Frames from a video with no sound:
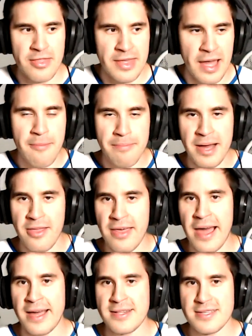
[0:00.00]
by
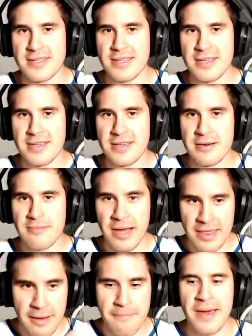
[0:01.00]
that
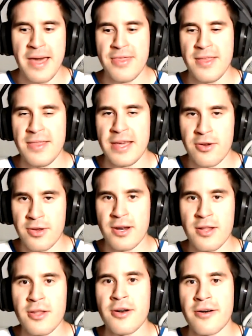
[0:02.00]
method that you're going to
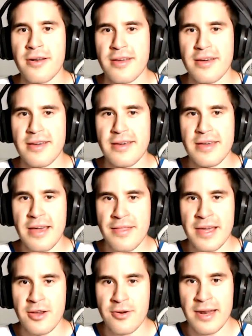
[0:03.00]
learn and that
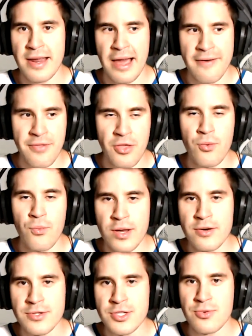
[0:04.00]
you're going to have the
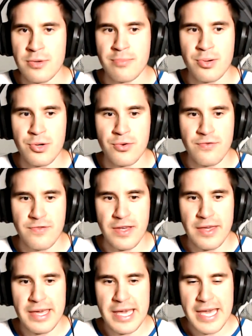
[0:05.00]
will to improve.
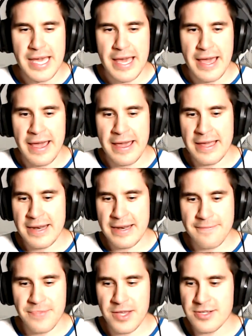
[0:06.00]
And
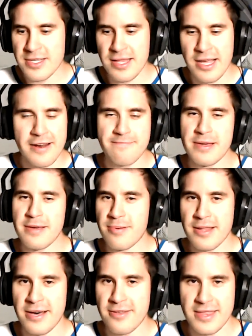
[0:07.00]
there's a lot of
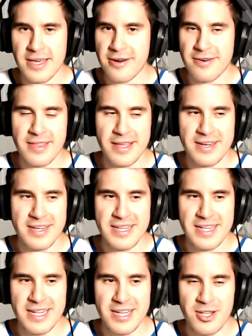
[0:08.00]
people out there that
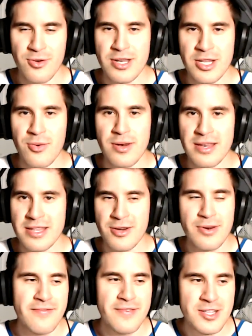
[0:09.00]
don't
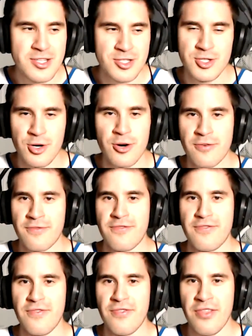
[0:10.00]
even deserve
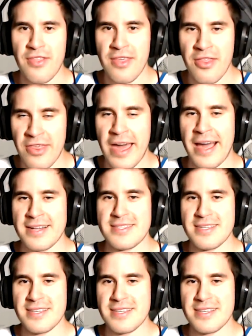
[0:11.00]
that,